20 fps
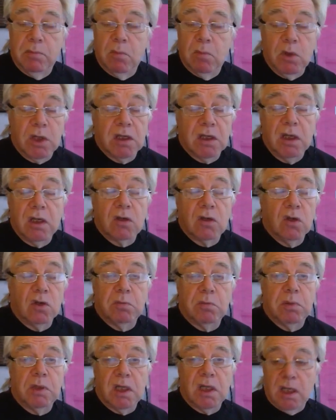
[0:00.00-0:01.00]
We
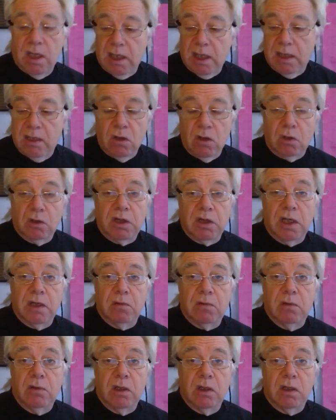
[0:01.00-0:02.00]
could be in
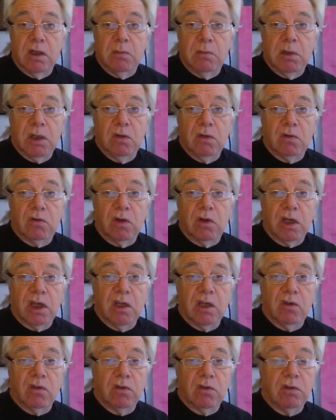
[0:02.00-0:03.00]
lockdown. It looks
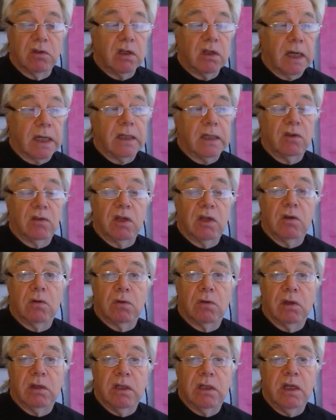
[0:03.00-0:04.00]
like it's likely to
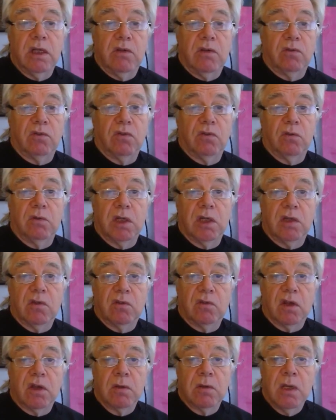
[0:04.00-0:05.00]
go on at least till
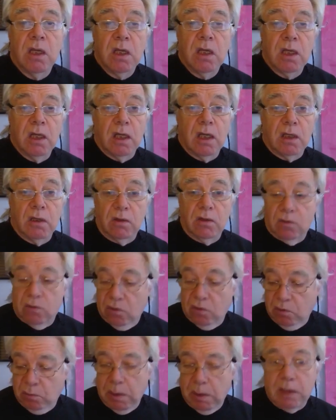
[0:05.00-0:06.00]
Easter, and I
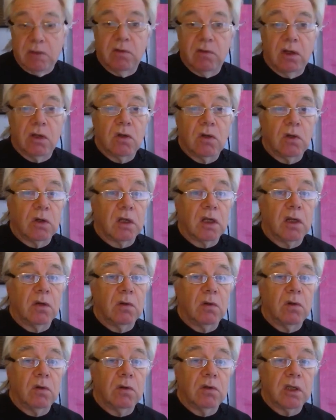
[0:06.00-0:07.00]
suspect it could
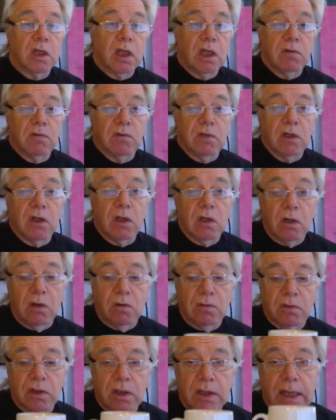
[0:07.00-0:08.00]
go on even
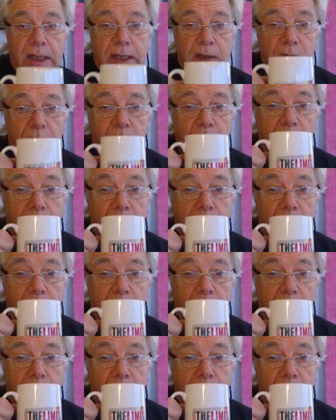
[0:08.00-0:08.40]
after that.